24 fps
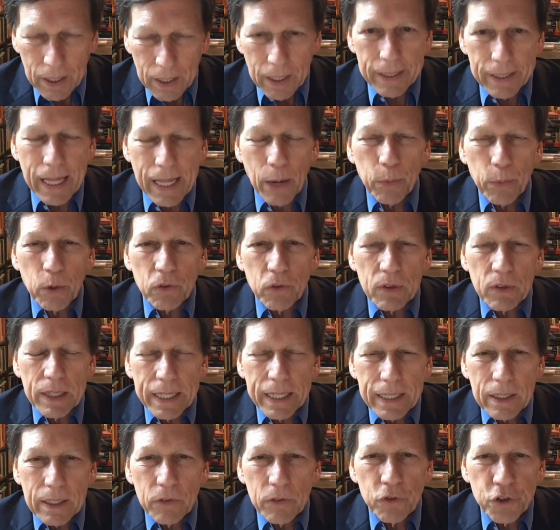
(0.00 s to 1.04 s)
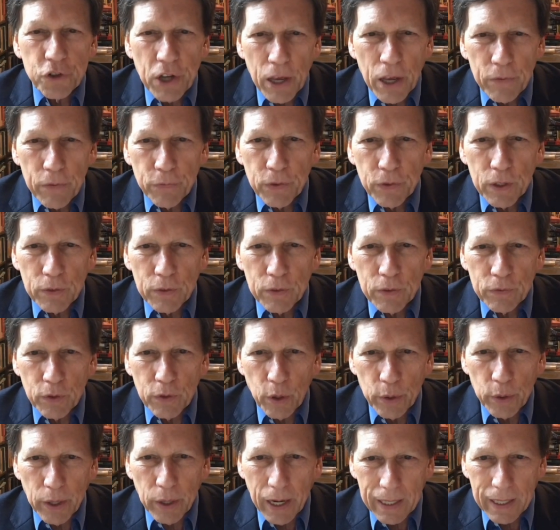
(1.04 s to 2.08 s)
and that was Lincoln Chafee of
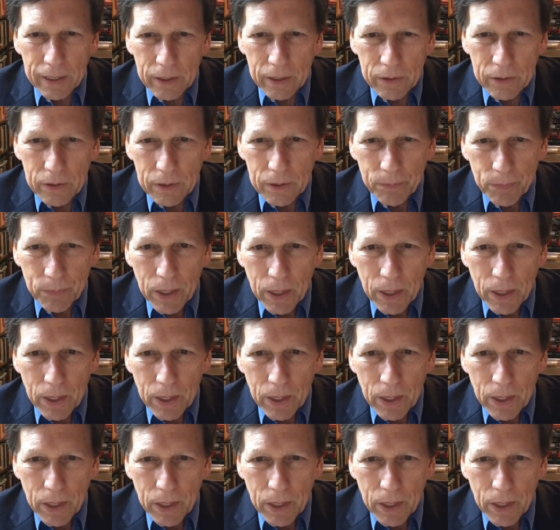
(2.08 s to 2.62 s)
Rhode Island.